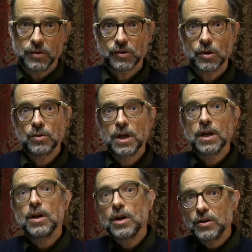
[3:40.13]
So
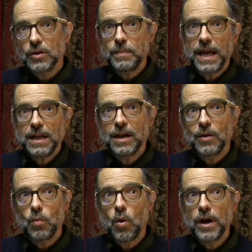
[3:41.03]
depending
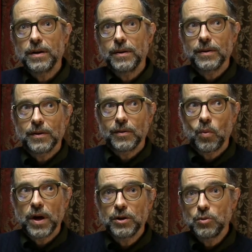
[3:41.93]
on
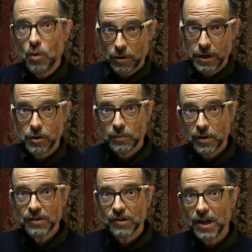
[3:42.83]
where you are in your
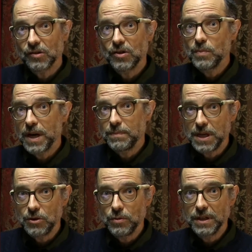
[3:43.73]
process, you might be
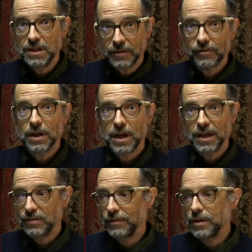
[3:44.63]
doing different
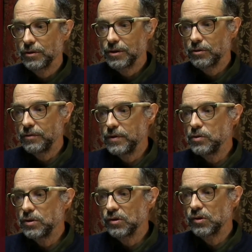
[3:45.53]
kinds of literature
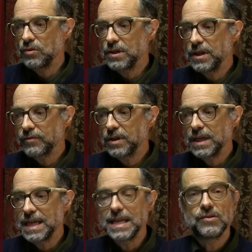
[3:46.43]
review to suit different
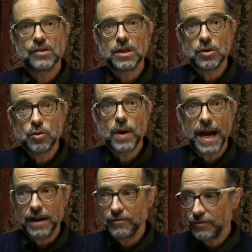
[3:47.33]
needs that you
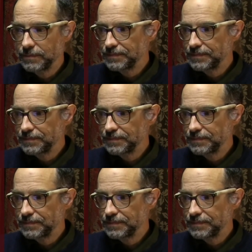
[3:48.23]
have.